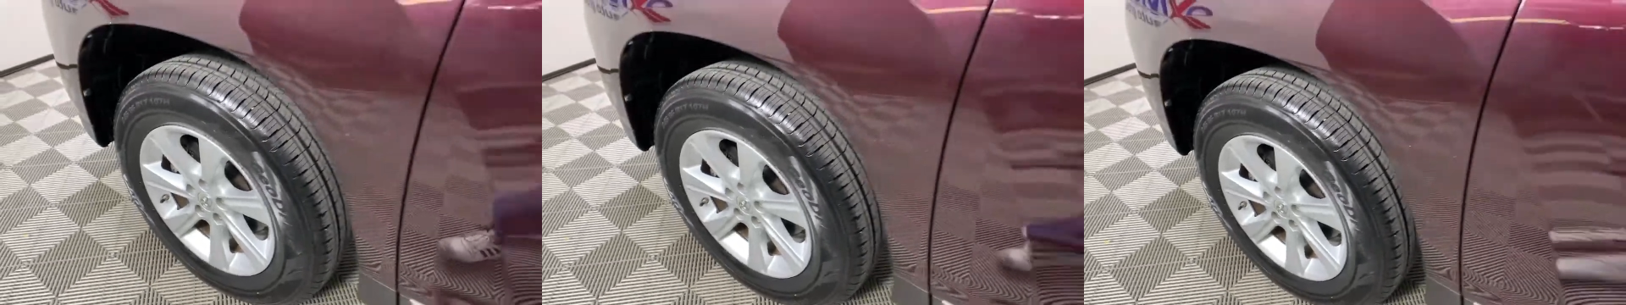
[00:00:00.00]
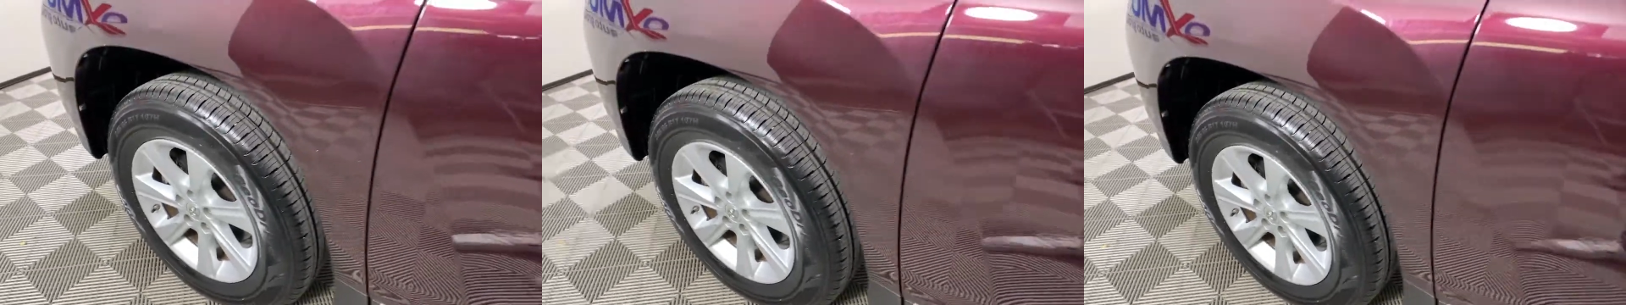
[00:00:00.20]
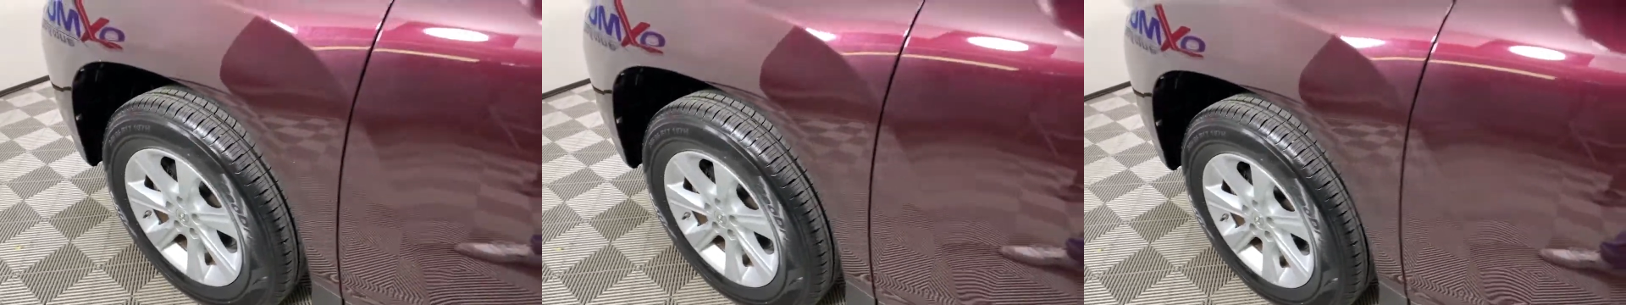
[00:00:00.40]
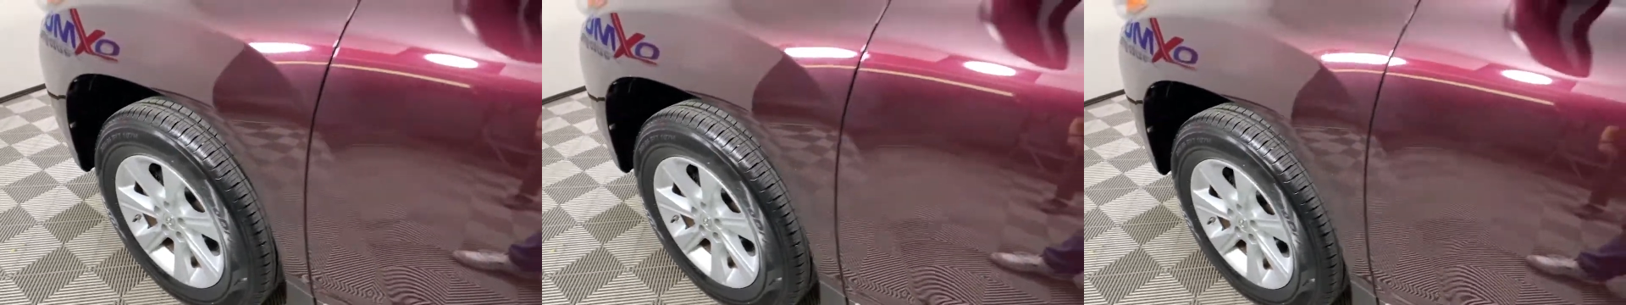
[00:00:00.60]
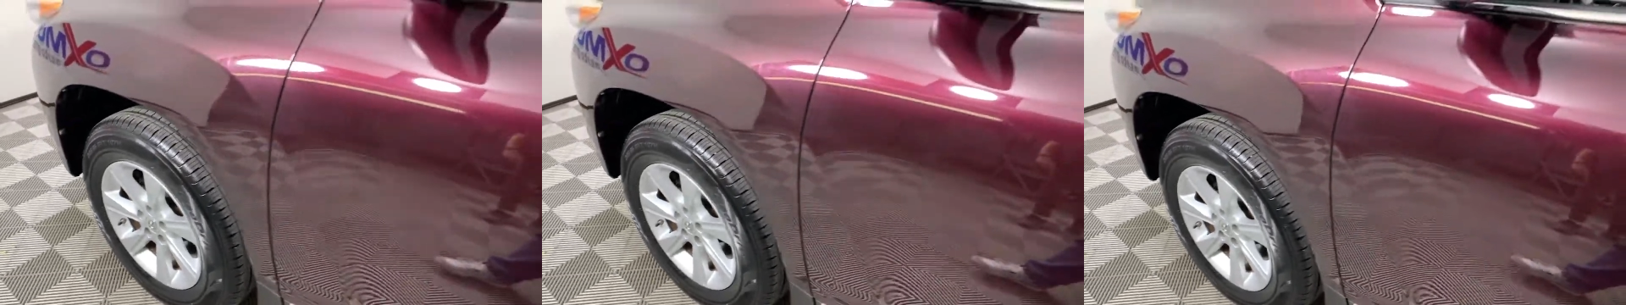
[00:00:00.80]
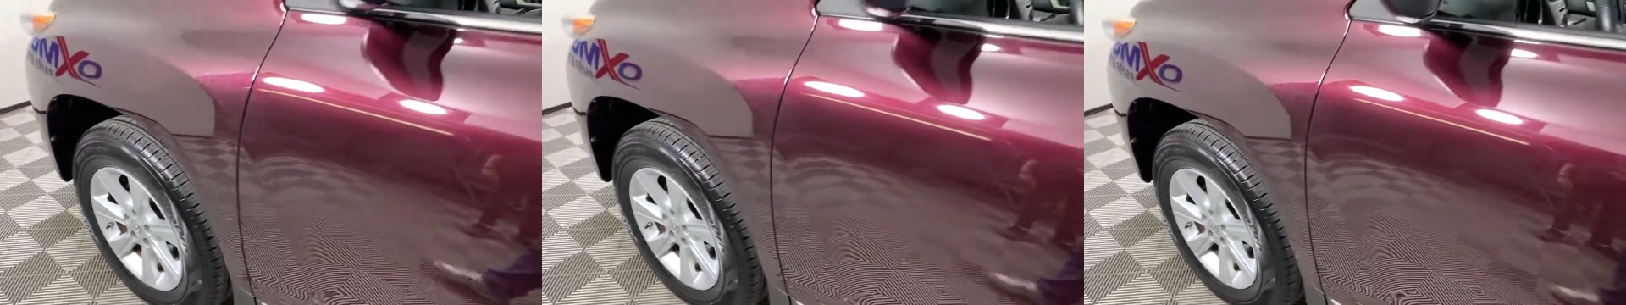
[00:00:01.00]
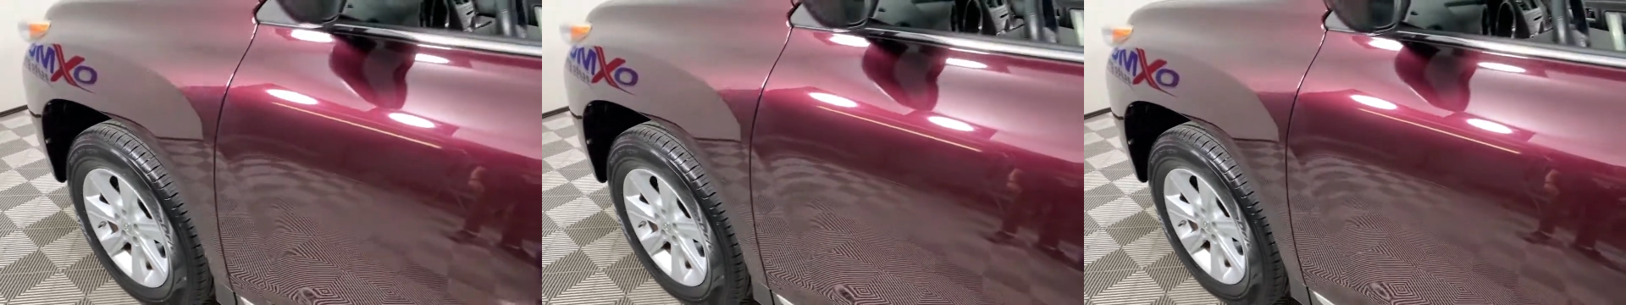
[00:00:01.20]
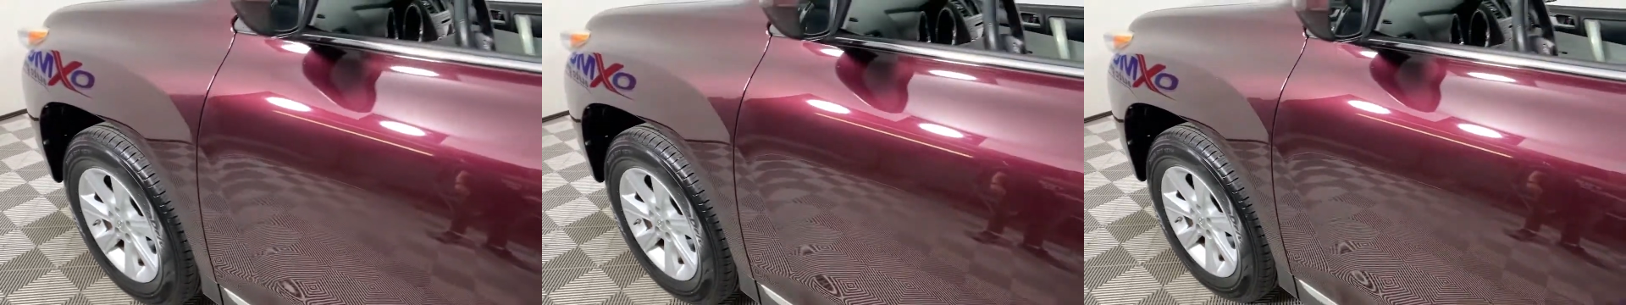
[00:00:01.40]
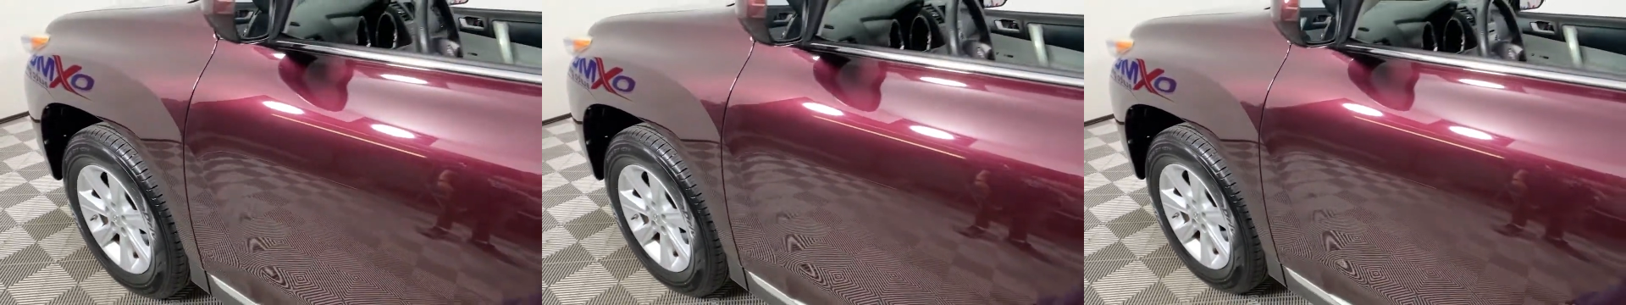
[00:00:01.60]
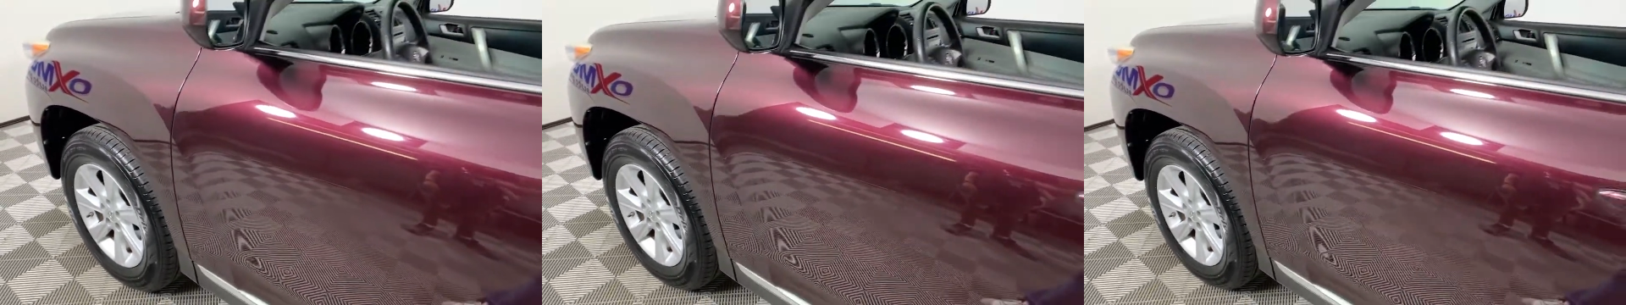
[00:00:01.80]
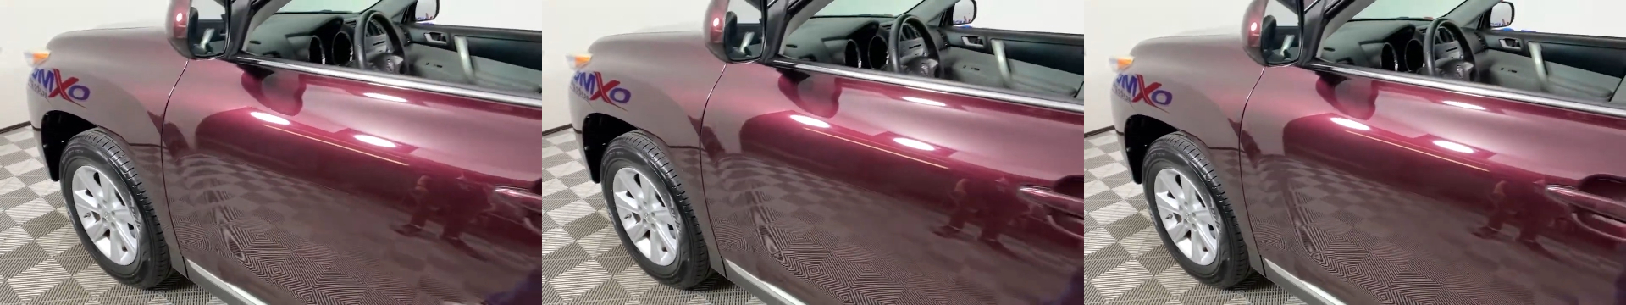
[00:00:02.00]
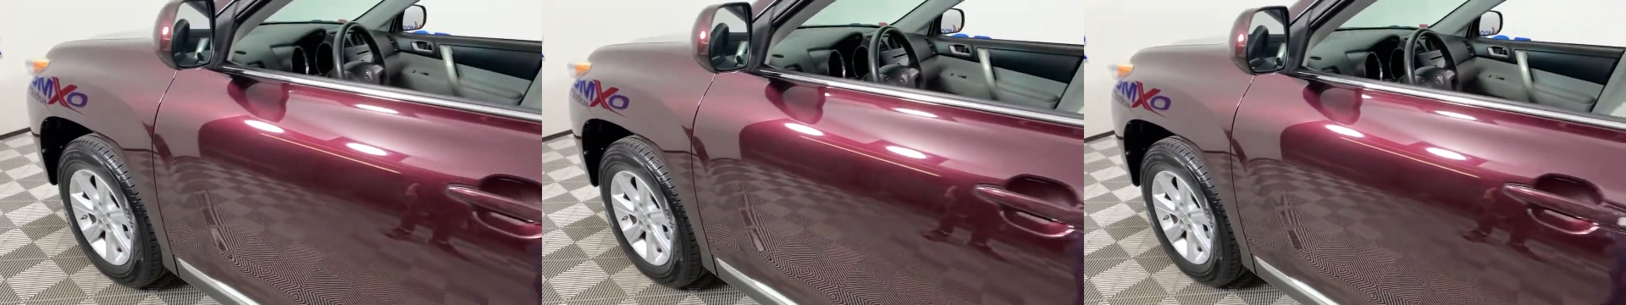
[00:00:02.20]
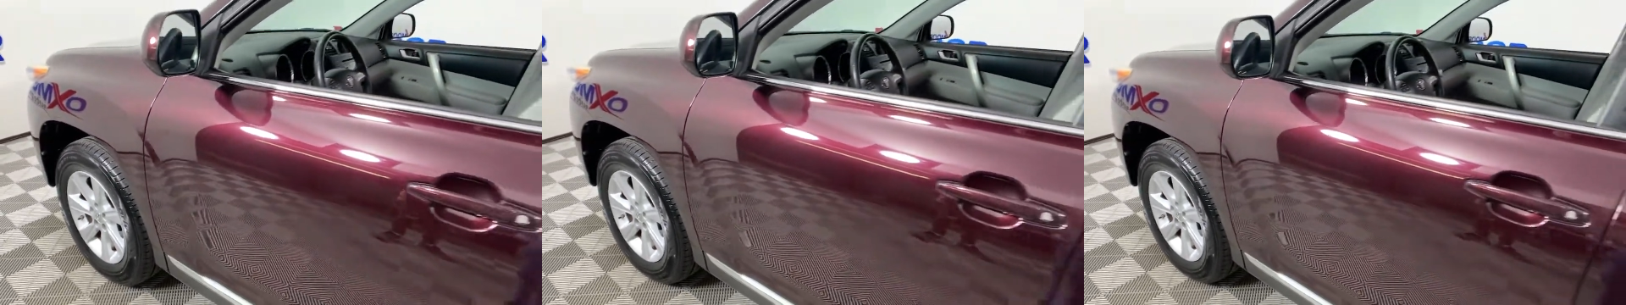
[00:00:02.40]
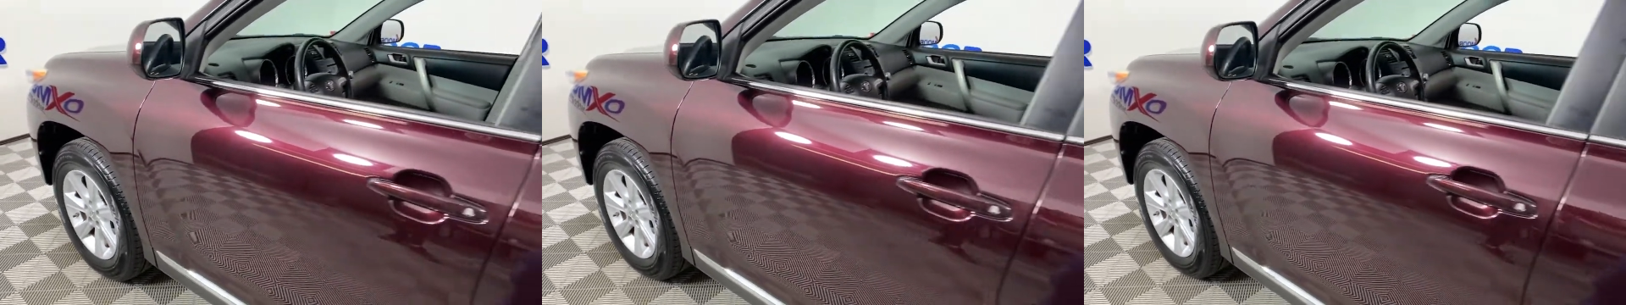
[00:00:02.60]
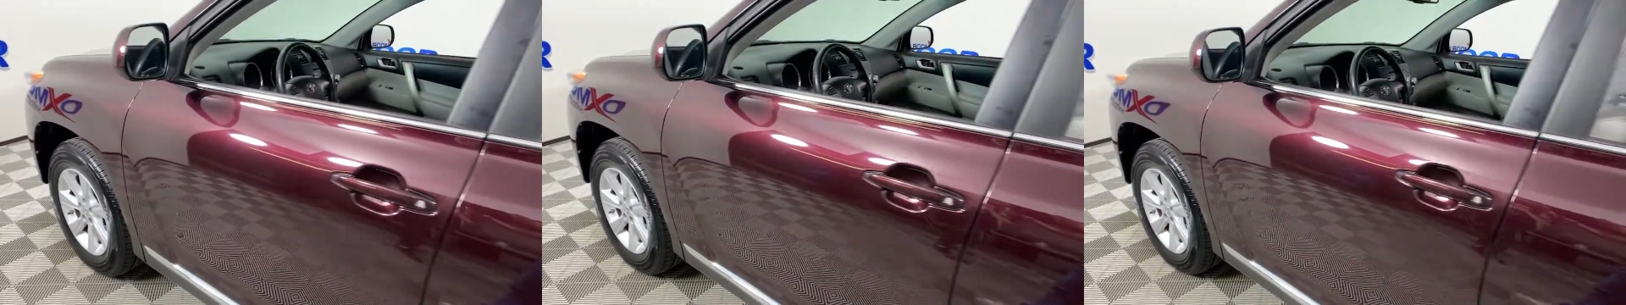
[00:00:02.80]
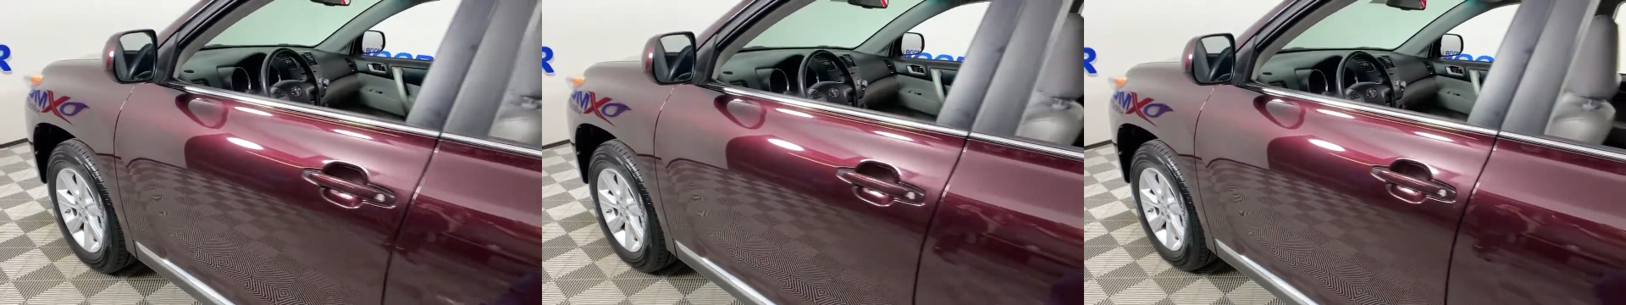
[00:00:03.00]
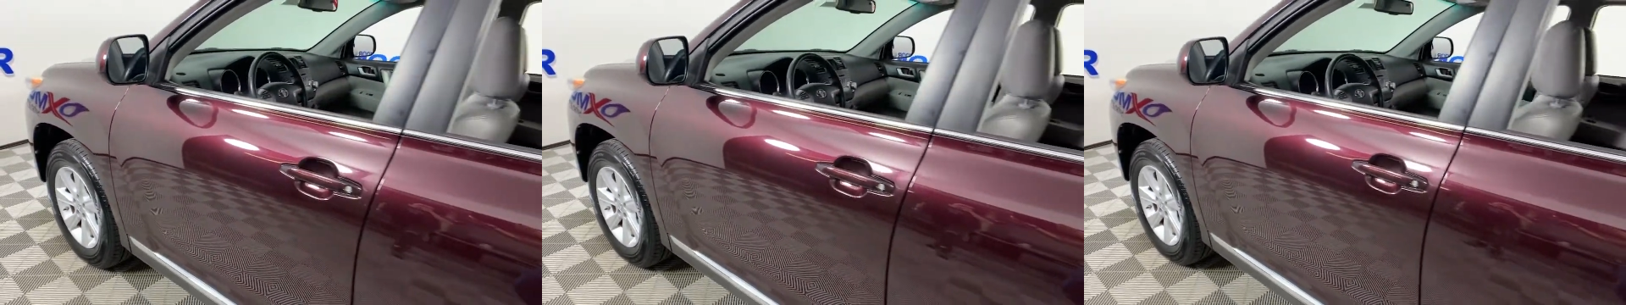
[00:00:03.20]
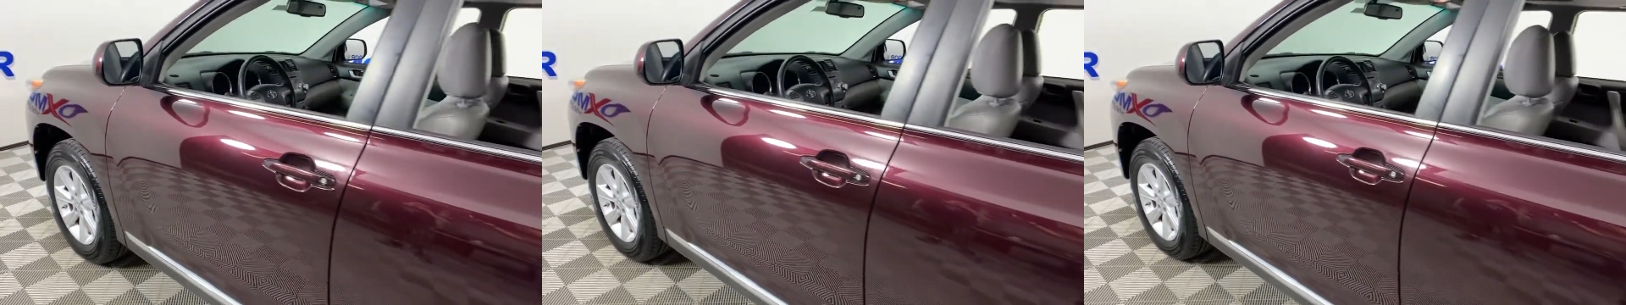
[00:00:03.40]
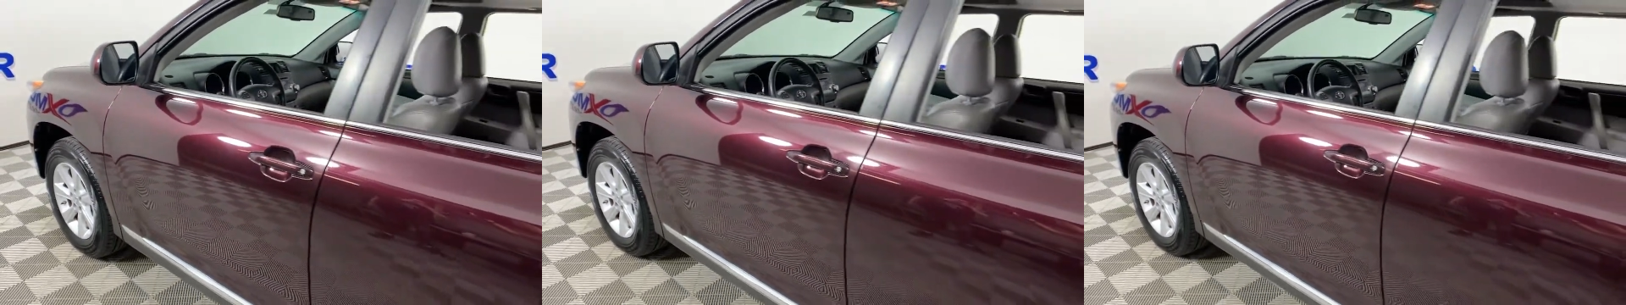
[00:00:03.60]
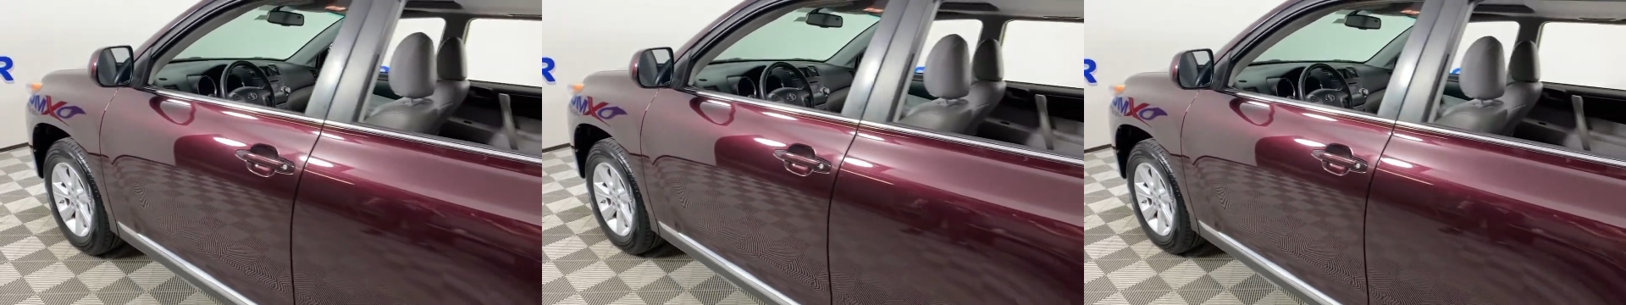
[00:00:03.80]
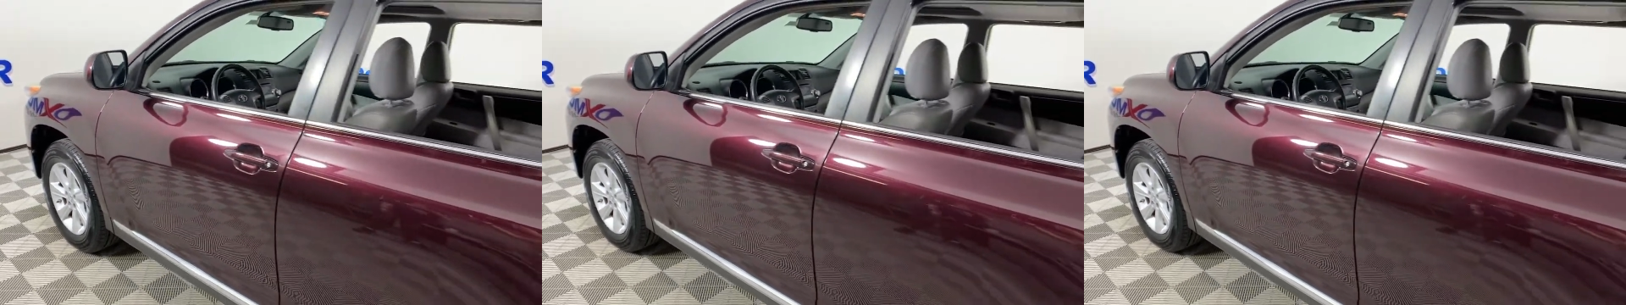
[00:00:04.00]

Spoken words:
[unreadable: no face in view]